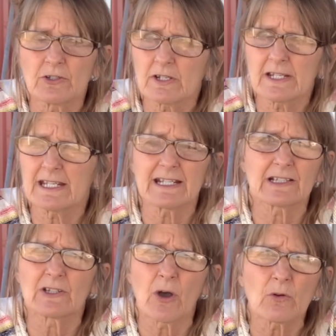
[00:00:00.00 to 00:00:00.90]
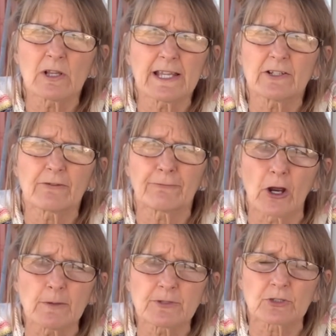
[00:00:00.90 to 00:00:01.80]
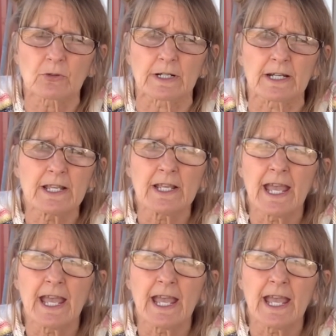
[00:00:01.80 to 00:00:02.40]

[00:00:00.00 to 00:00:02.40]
You could get it local at your farm store,